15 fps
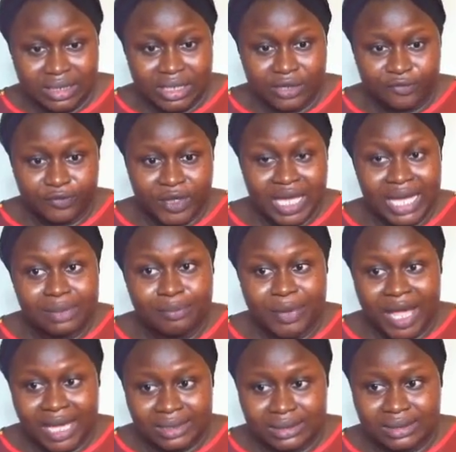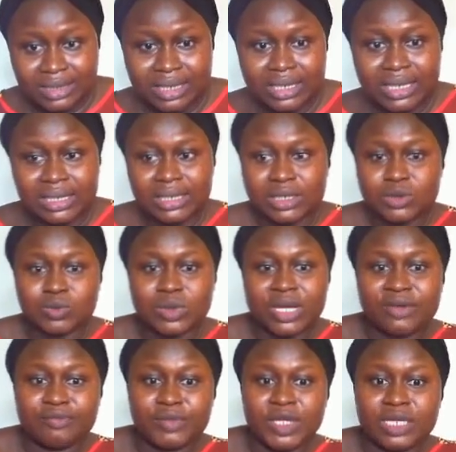If we had bags there, then it would
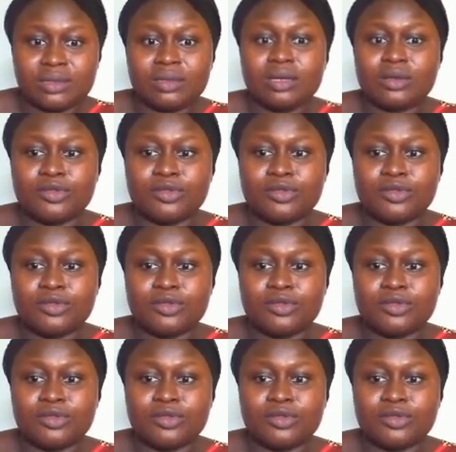have been